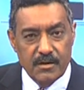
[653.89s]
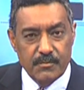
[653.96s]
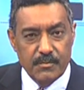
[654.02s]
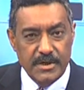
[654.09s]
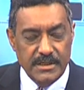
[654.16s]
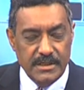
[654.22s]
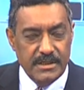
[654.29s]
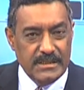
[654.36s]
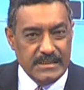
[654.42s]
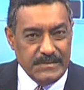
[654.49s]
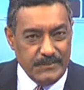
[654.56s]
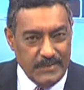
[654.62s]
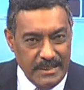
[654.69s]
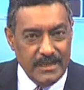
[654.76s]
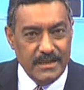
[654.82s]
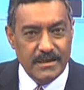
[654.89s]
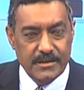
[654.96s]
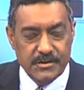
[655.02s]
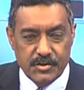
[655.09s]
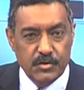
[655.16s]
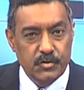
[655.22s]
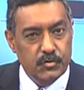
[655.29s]
but it will
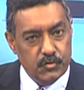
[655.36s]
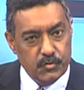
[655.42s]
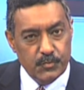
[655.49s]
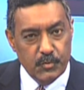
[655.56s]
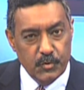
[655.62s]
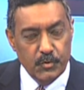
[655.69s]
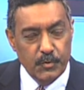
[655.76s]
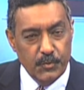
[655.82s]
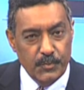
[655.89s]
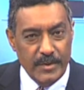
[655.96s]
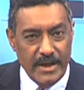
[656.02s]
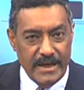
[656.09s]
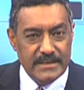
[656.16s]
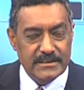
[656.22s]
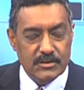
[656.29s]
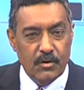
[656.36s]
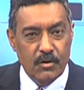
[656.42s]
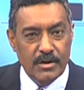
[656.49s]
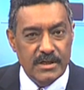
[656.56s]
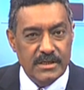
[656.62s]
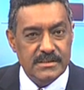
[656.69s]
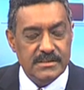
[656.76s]
continue to boom as
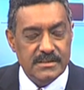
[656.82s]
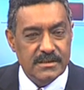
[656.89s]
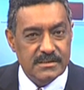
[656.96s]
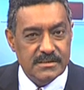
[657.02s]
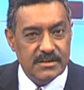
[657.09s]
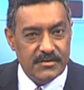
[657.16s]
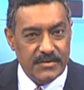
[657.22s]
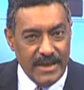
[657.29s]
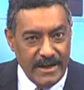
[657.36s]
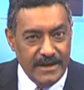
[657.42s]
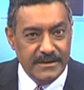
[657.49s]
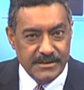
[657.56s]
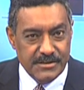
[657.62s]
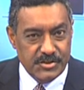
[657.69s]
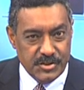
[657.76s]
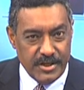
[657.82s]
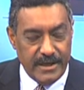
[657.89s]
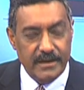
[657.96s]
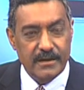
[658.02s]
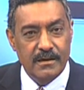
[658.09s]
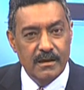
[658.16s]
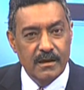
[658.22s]
long as there is a reality
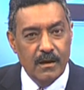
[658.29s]
check